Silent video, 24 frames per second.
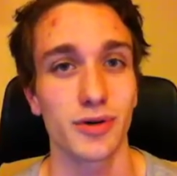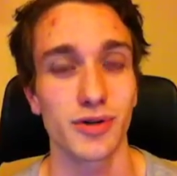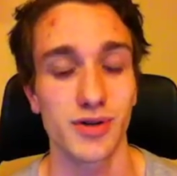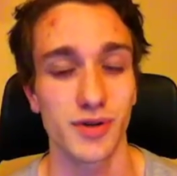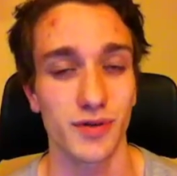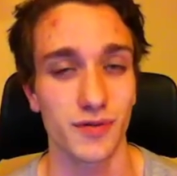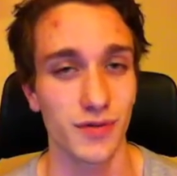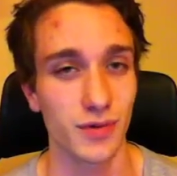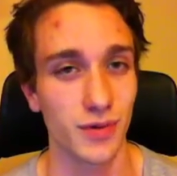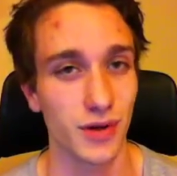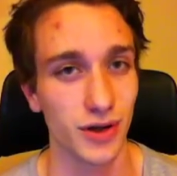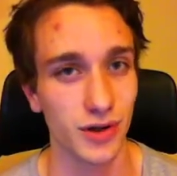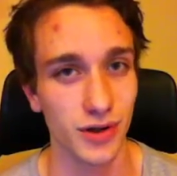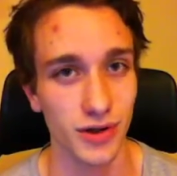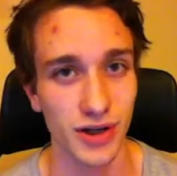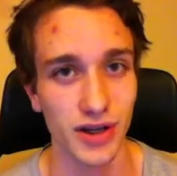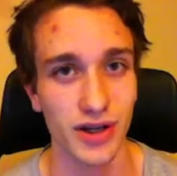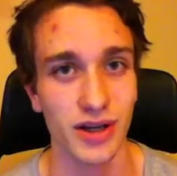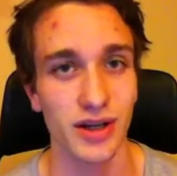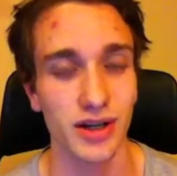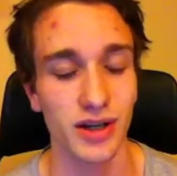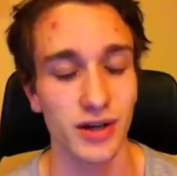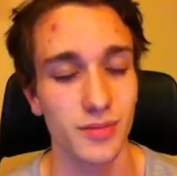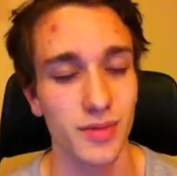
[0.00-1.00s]
So if you want to create
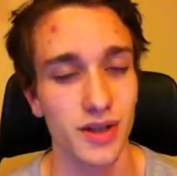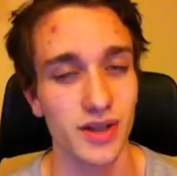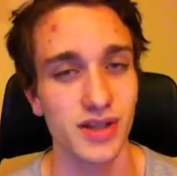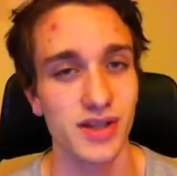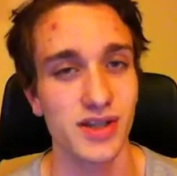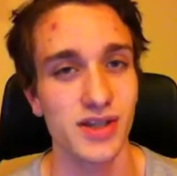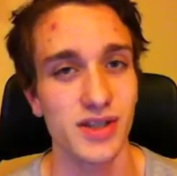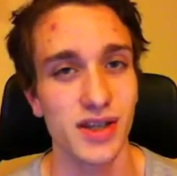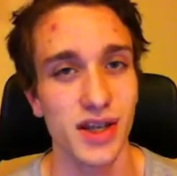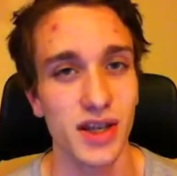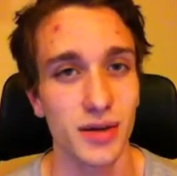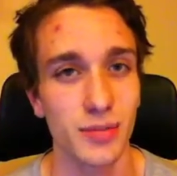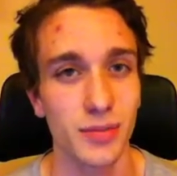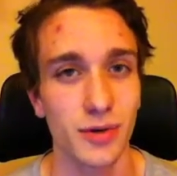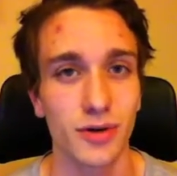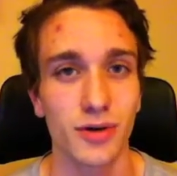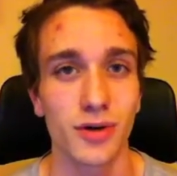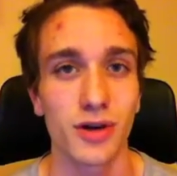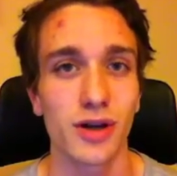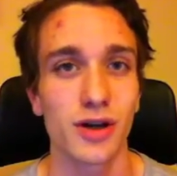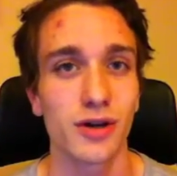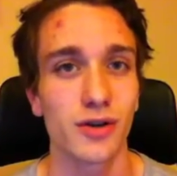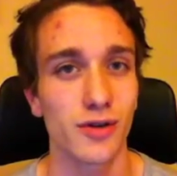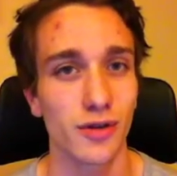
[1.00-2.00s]
an income that's sustainable,
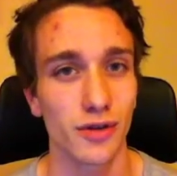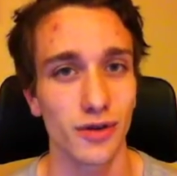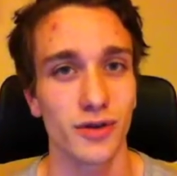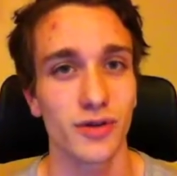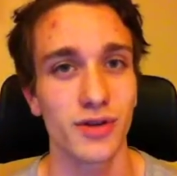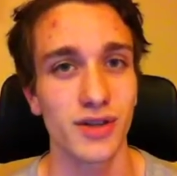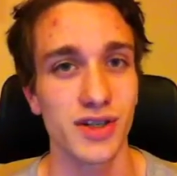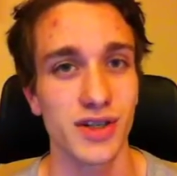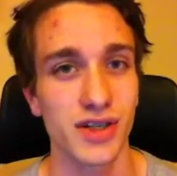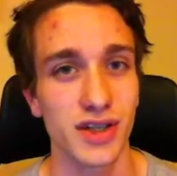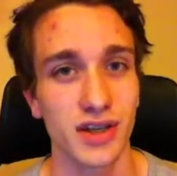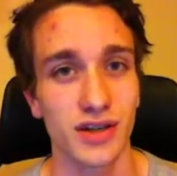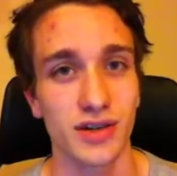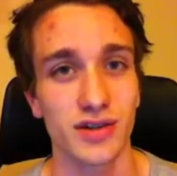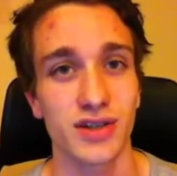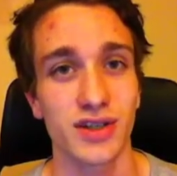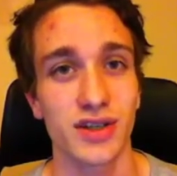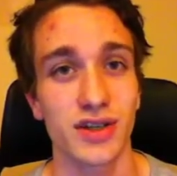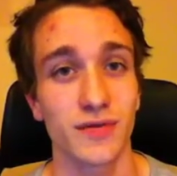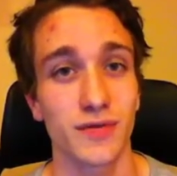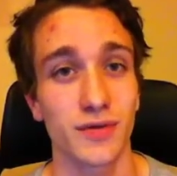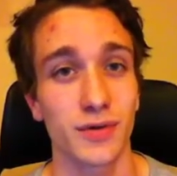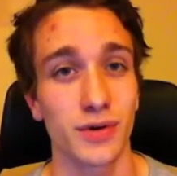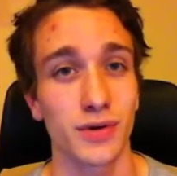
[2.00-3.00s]
learn the skills,
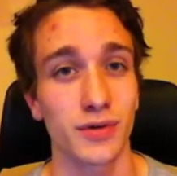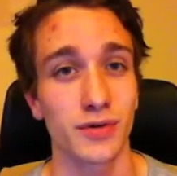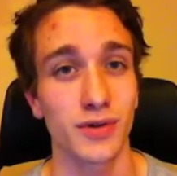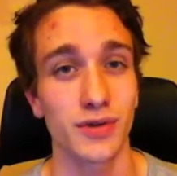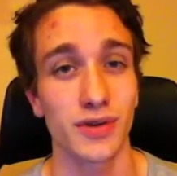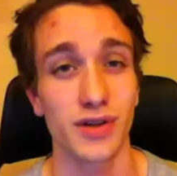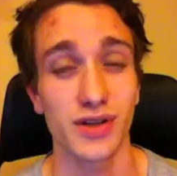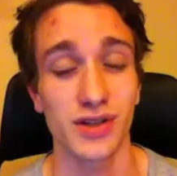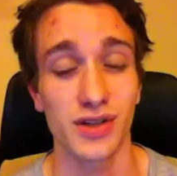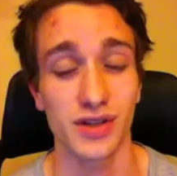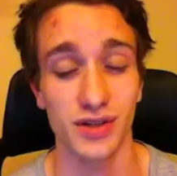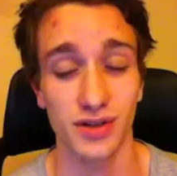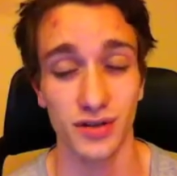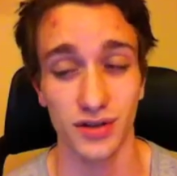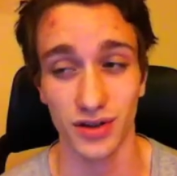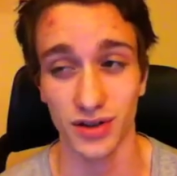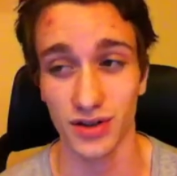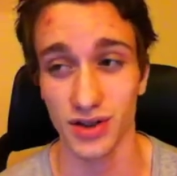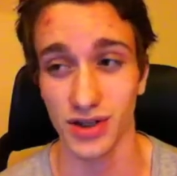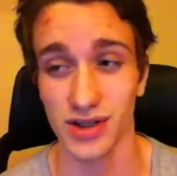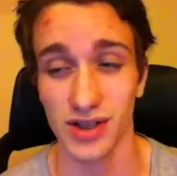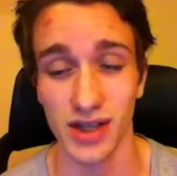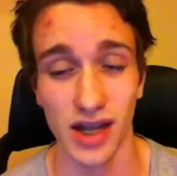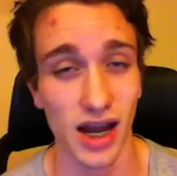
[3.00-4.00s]
and if you want to learn
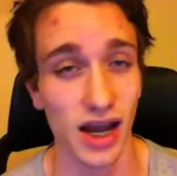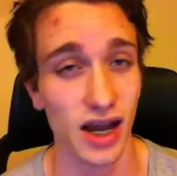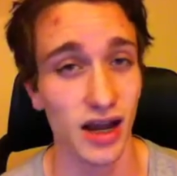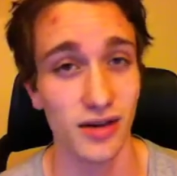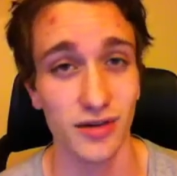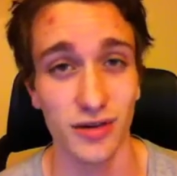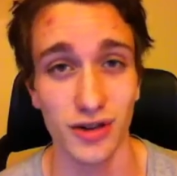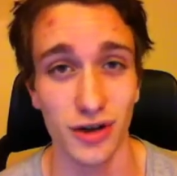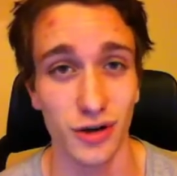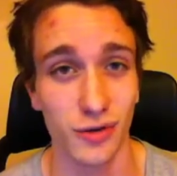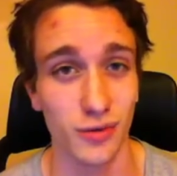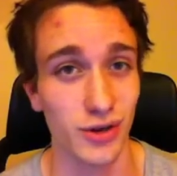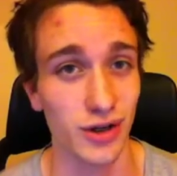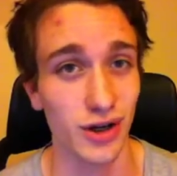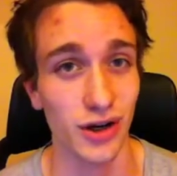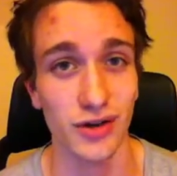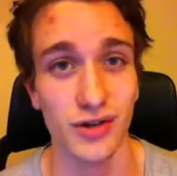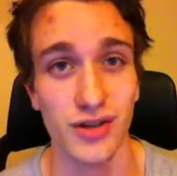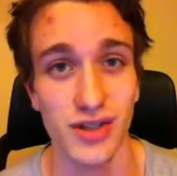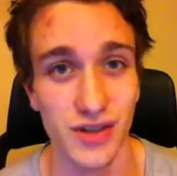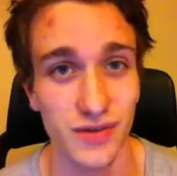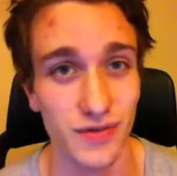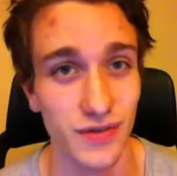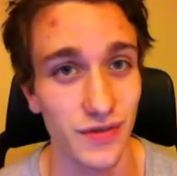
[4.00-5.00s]
this,
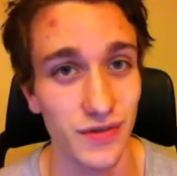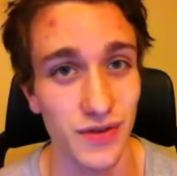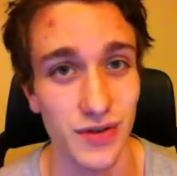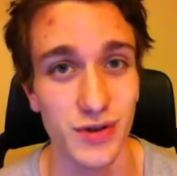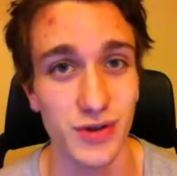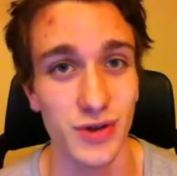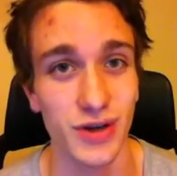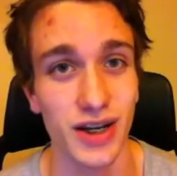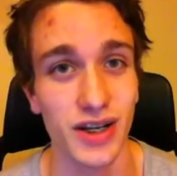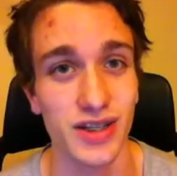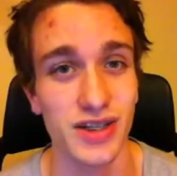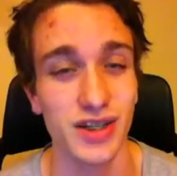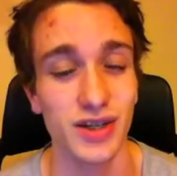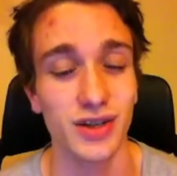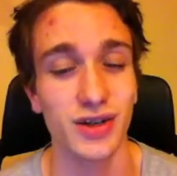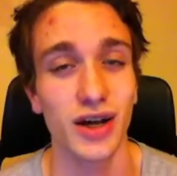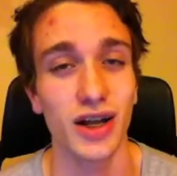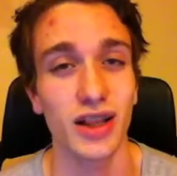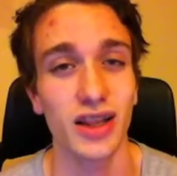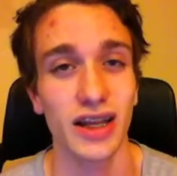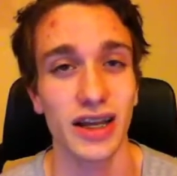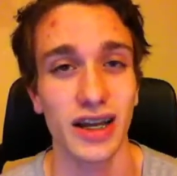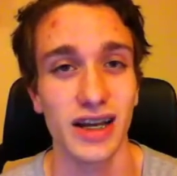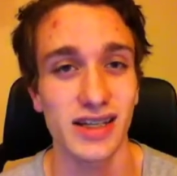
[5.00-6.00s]
regardless of if you join Etsy or
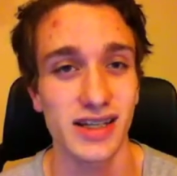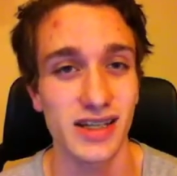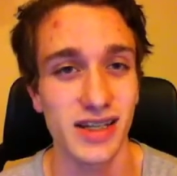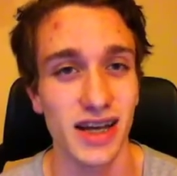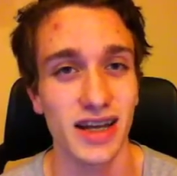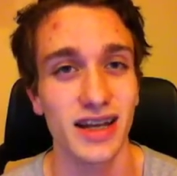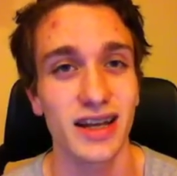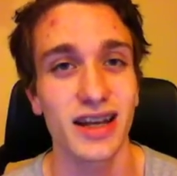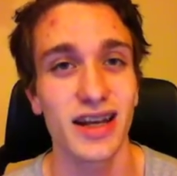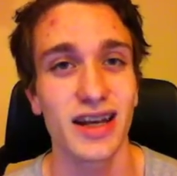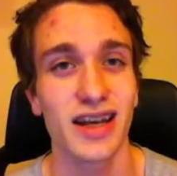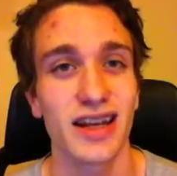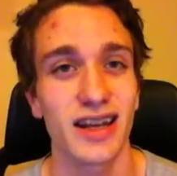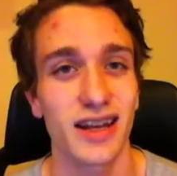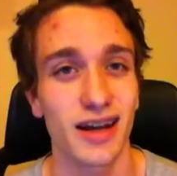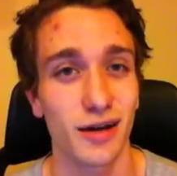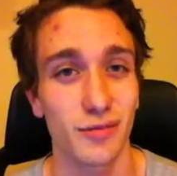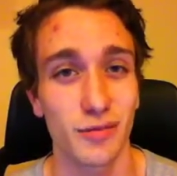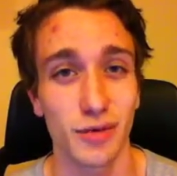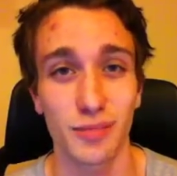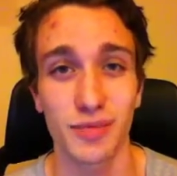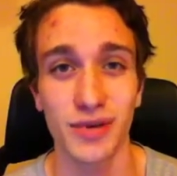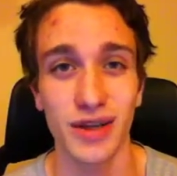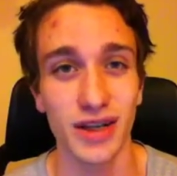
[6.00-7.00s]
not, like I said, now
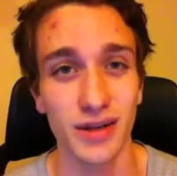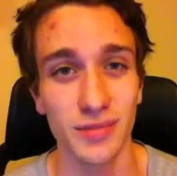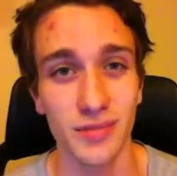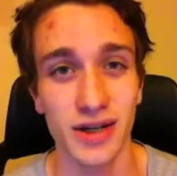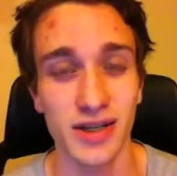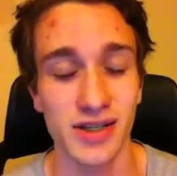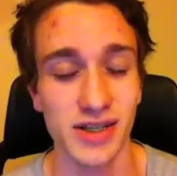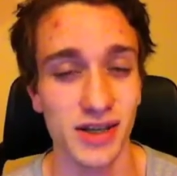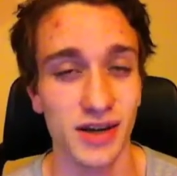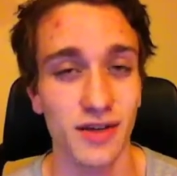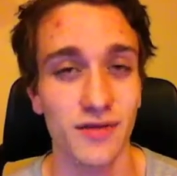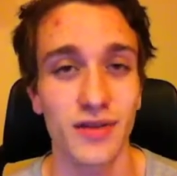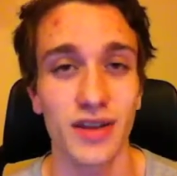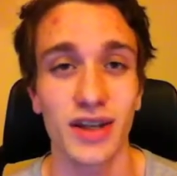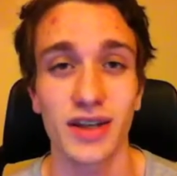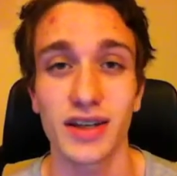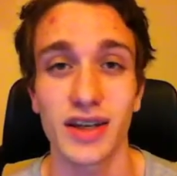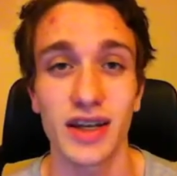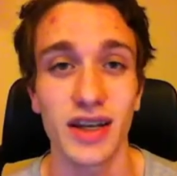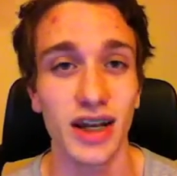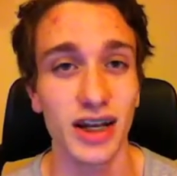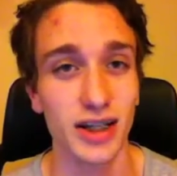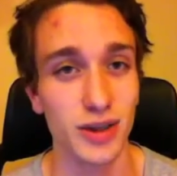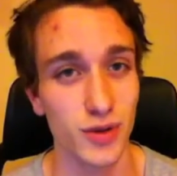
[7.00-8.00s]
I'm repeating myself, then
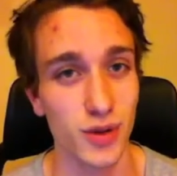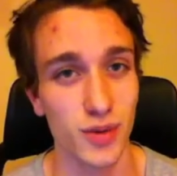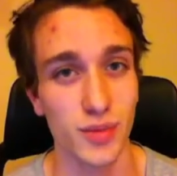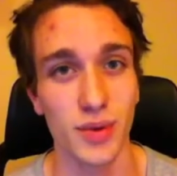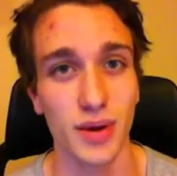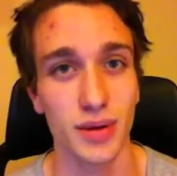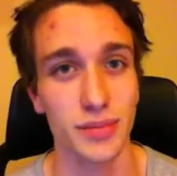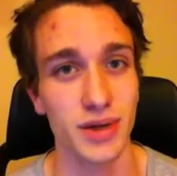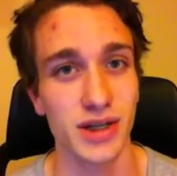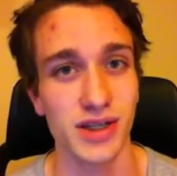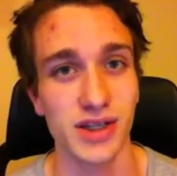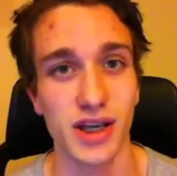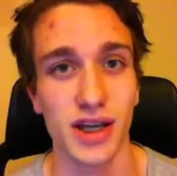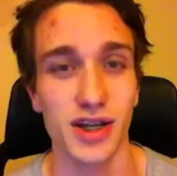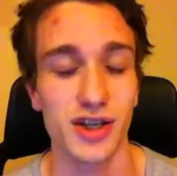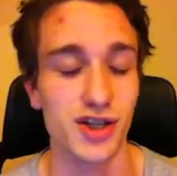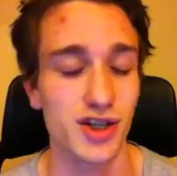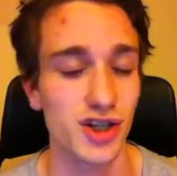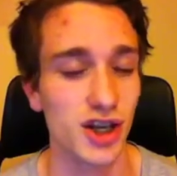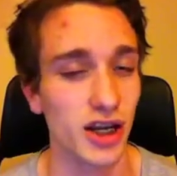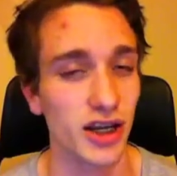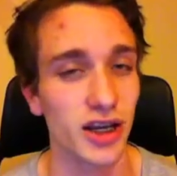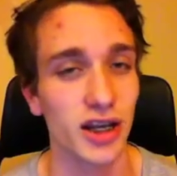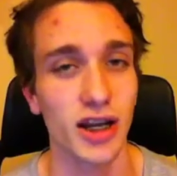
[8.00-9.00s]
connect with me on my site.
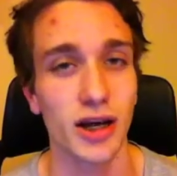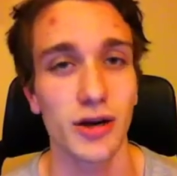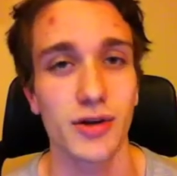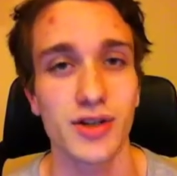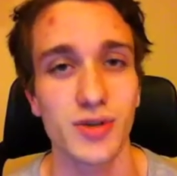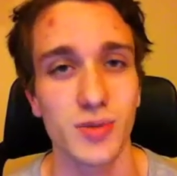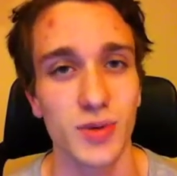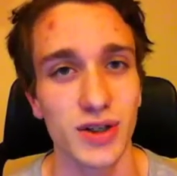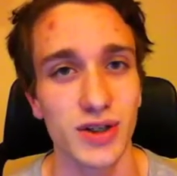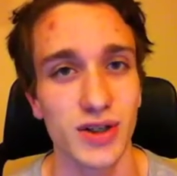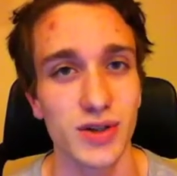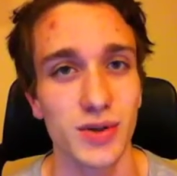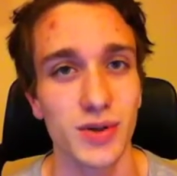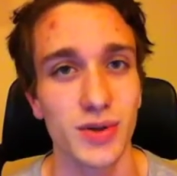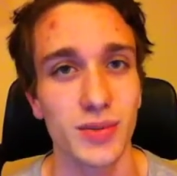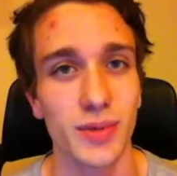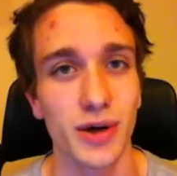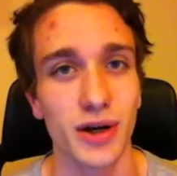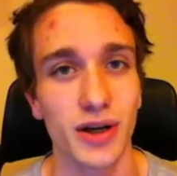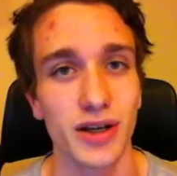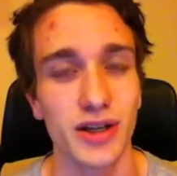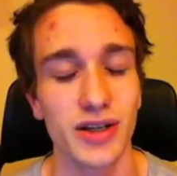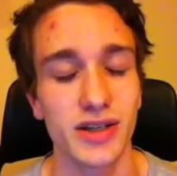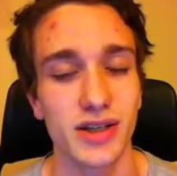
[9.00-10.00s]
Check it out. It's
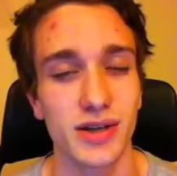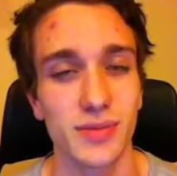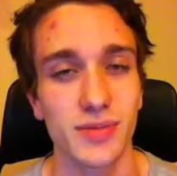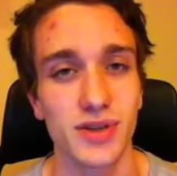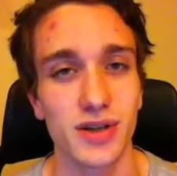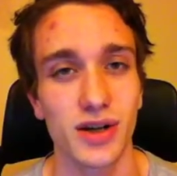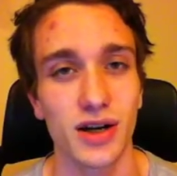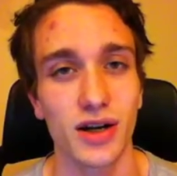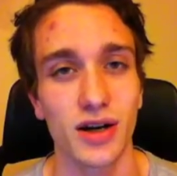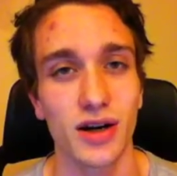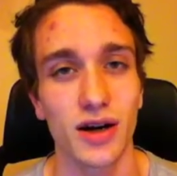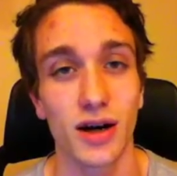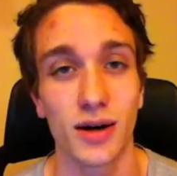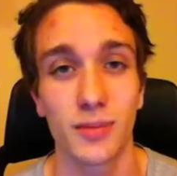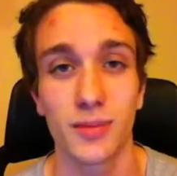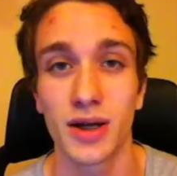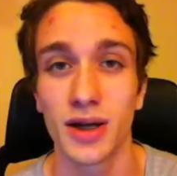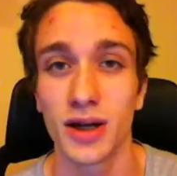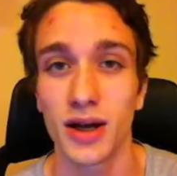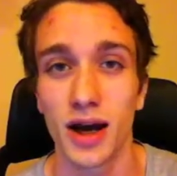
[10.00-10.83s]
123marketingtips.com.